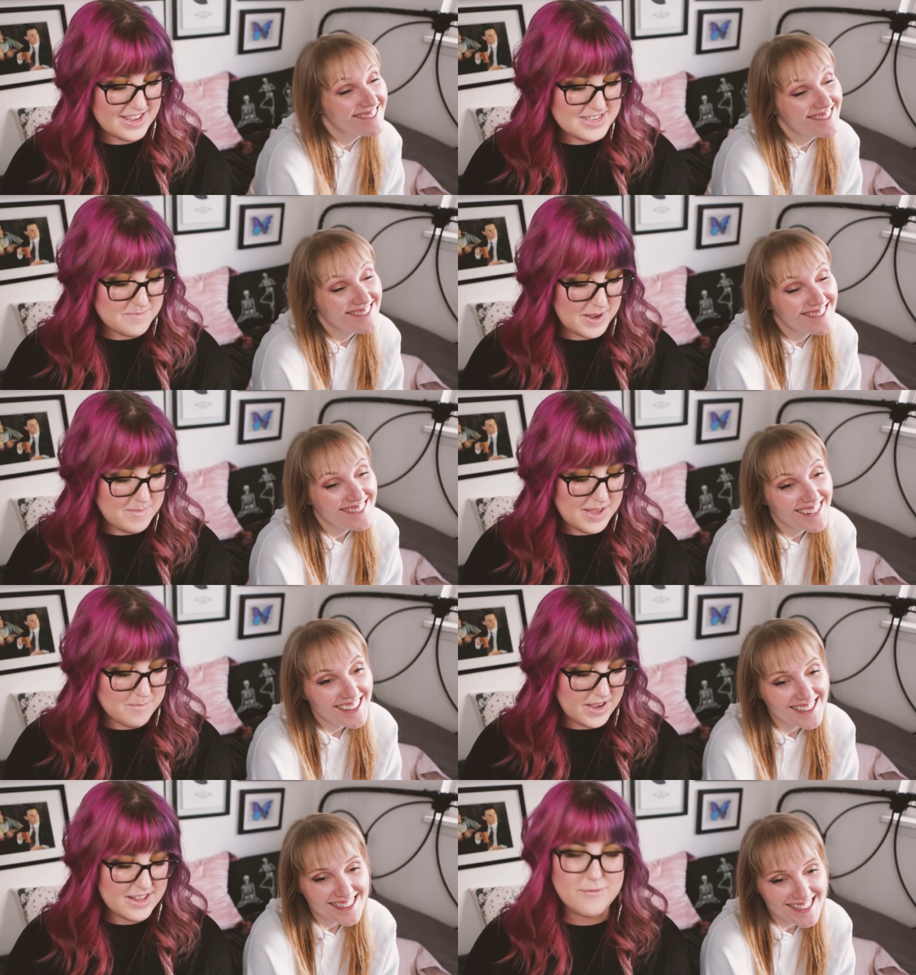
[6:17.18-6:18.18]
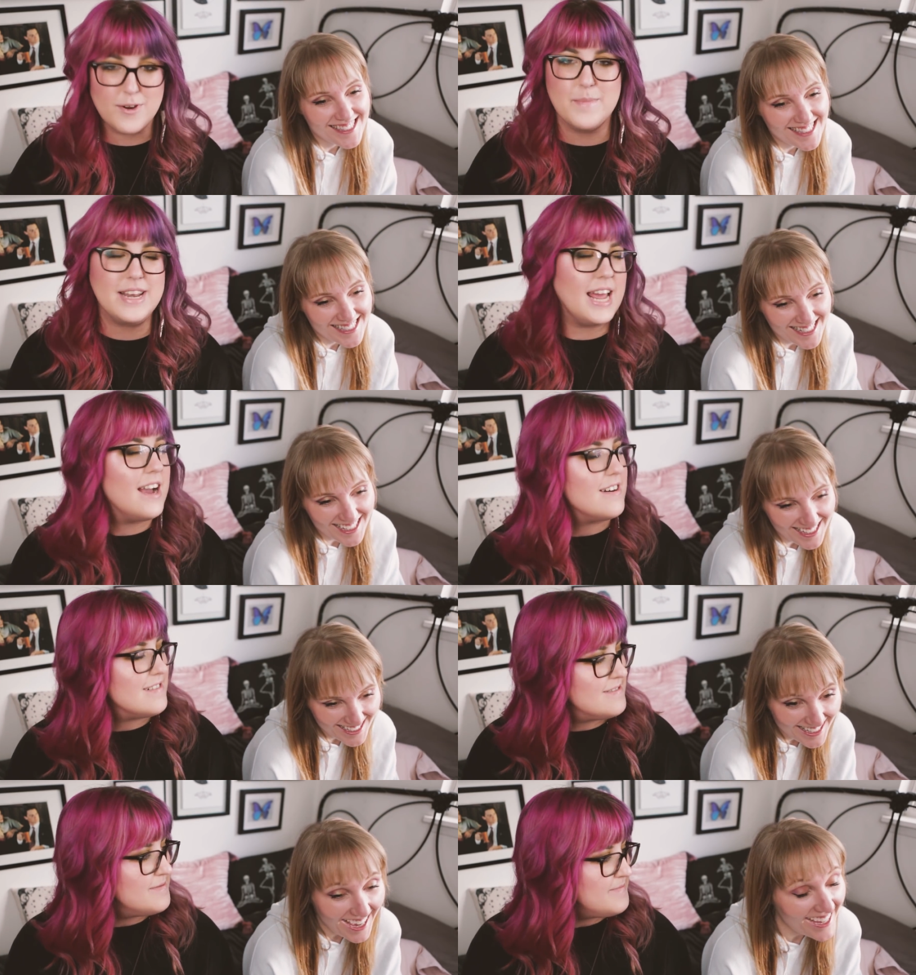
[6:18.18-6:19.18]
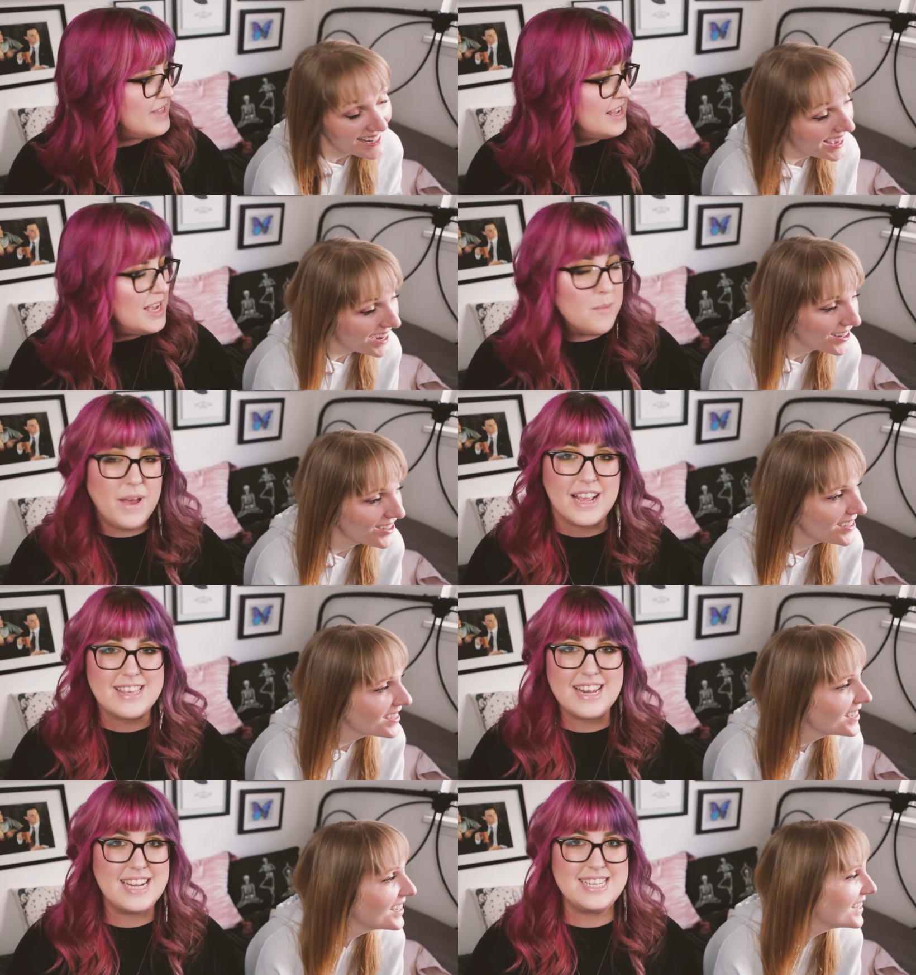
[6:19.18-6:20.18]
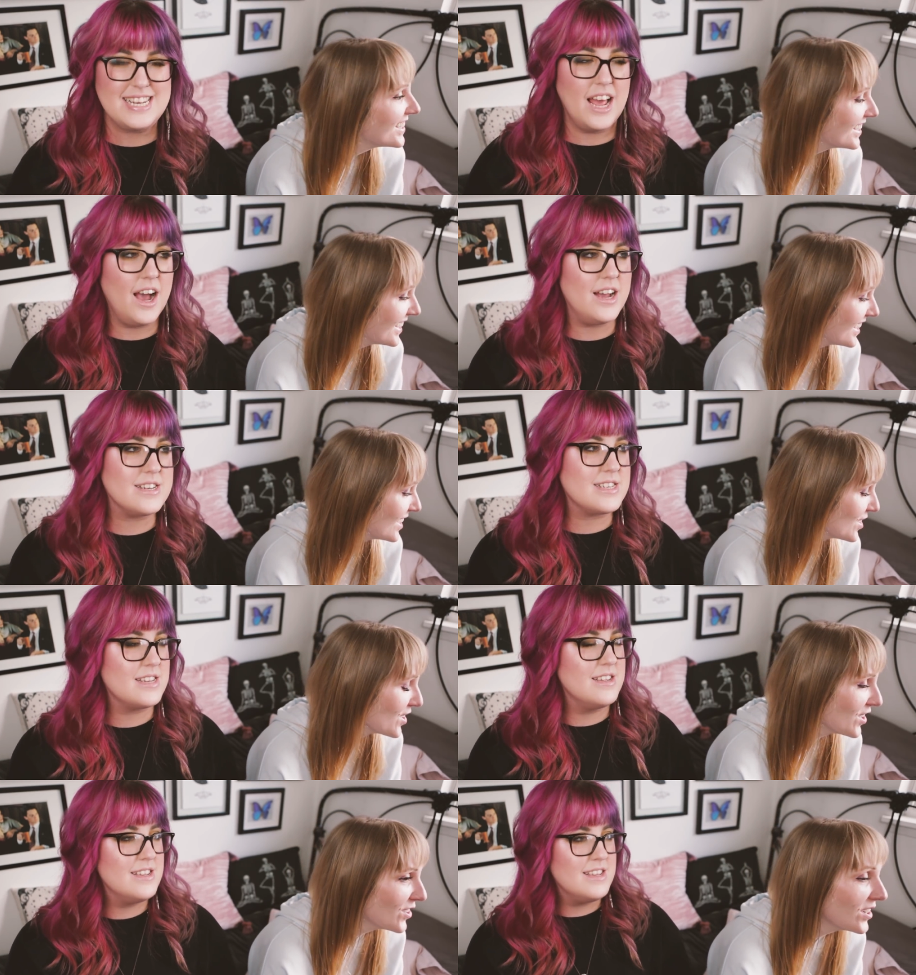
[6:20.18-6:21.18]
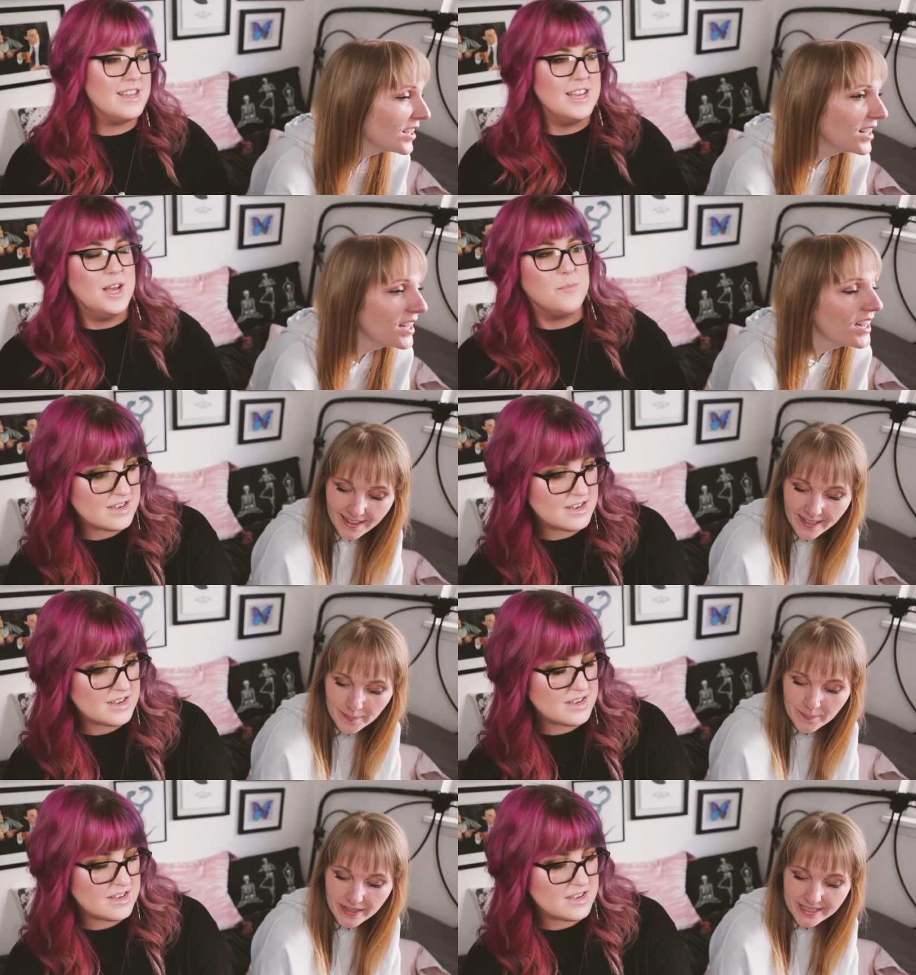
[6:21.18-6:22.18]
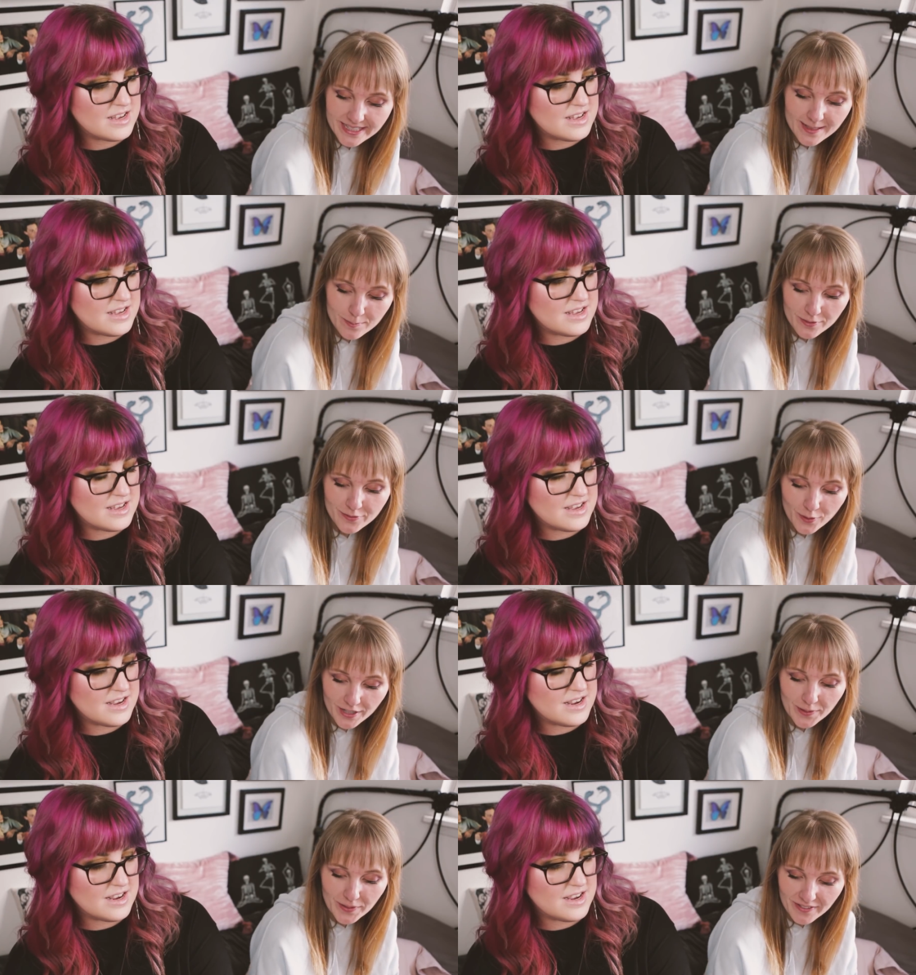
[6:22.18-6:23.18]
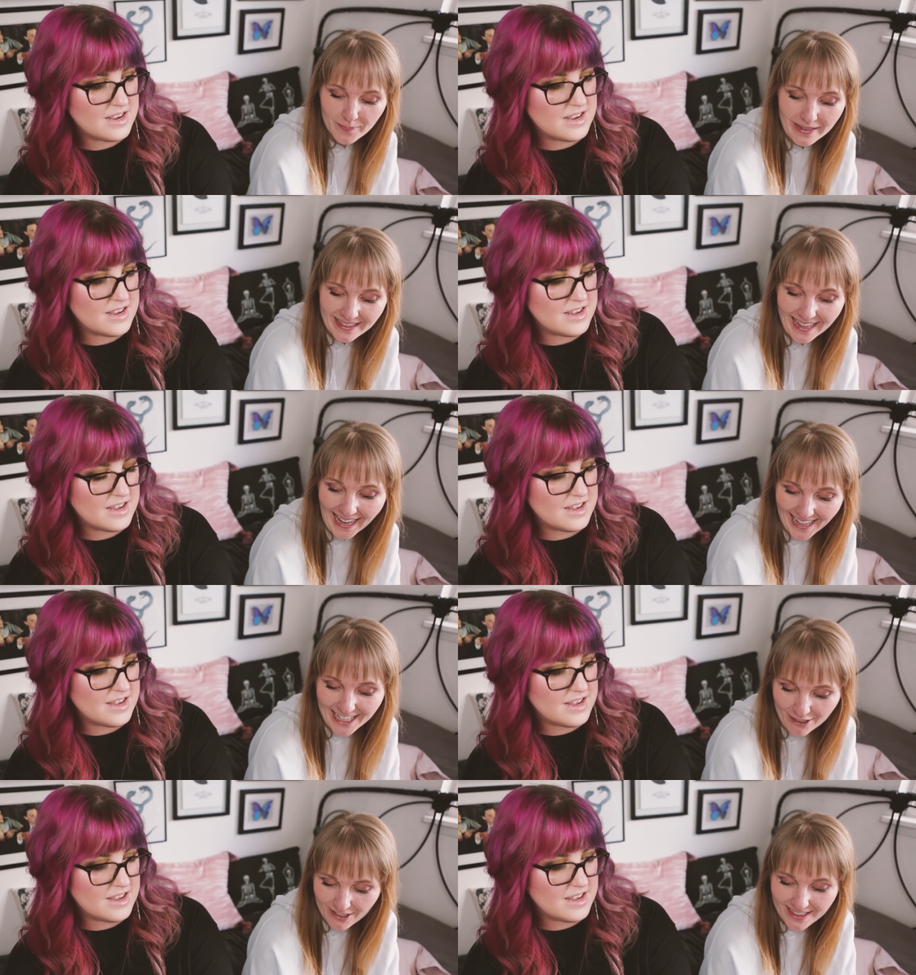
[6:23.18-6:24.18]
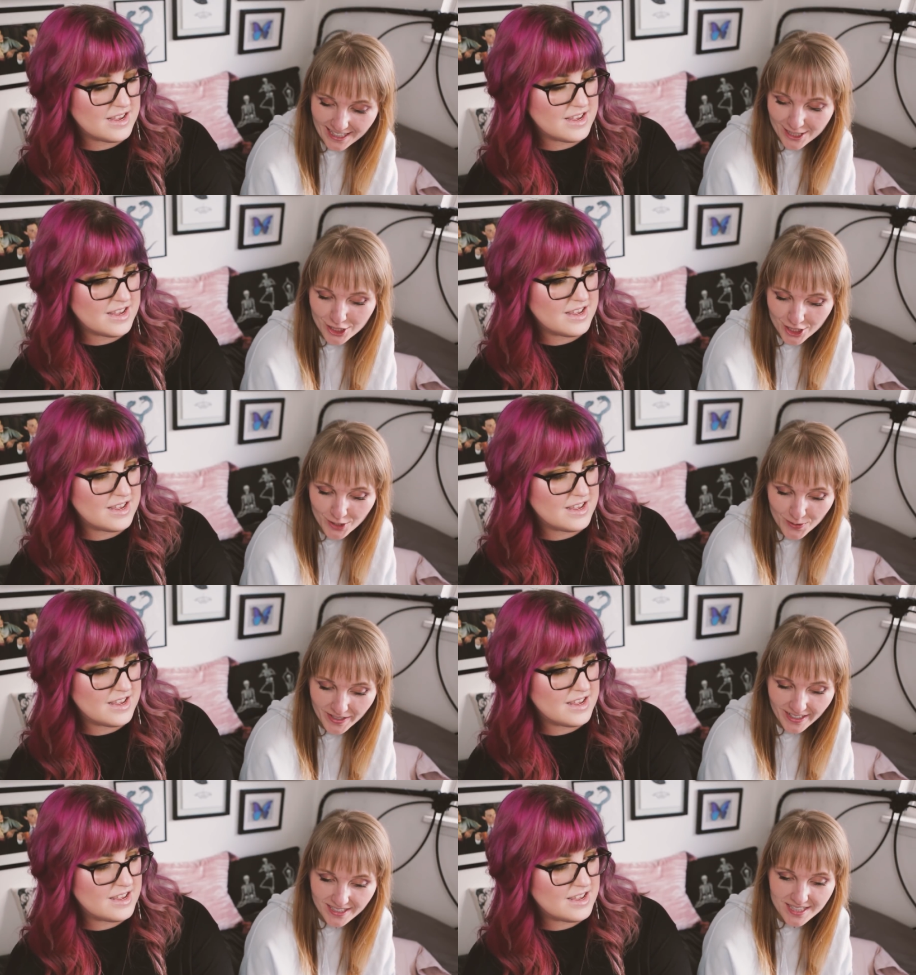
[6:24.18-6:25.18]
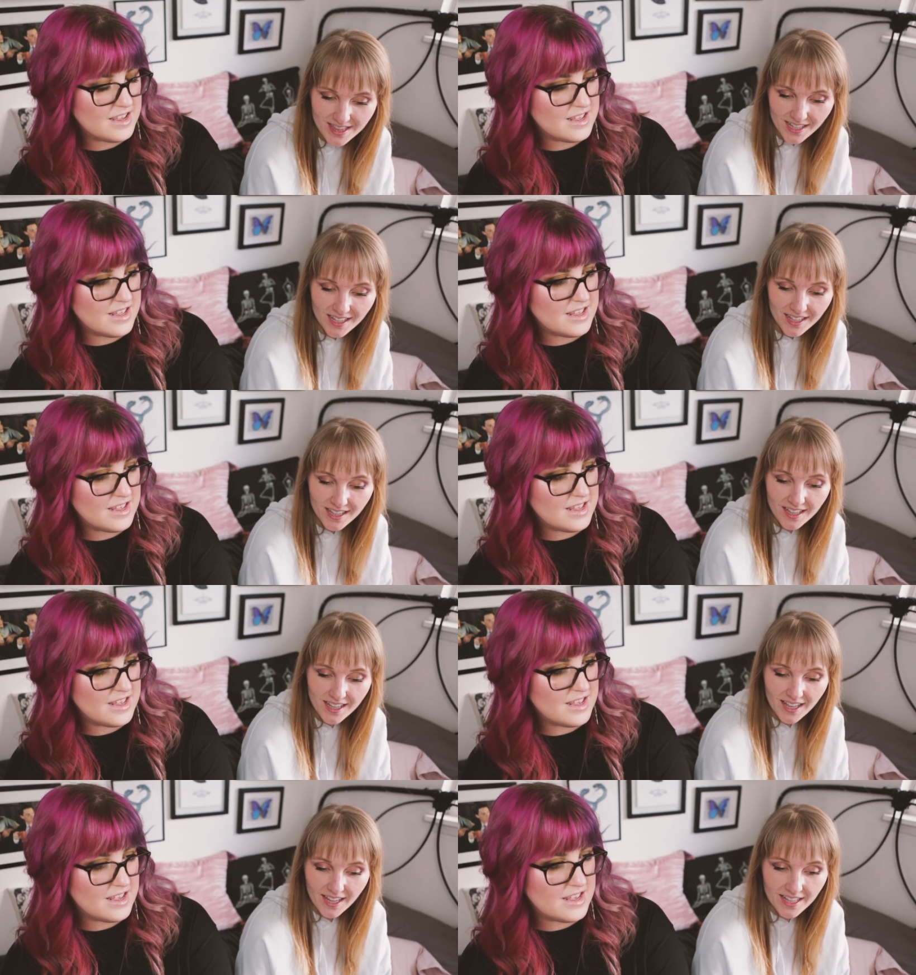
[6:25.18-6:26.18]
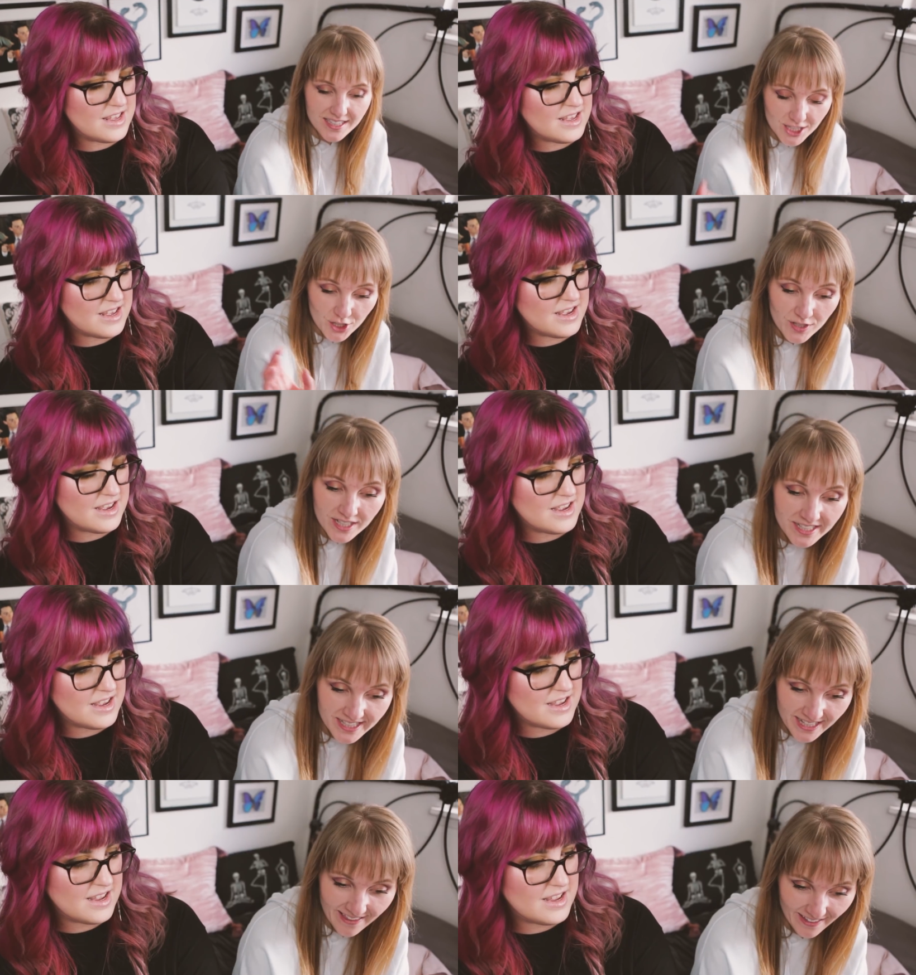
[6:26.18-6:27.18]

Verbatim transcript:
Speaker 1: yeah, except I make money from it now. Yeah, now. Back then I did not. No.
Speaker 2: I think I missed it before and it would have been accurate then too. It's the it's the you need to see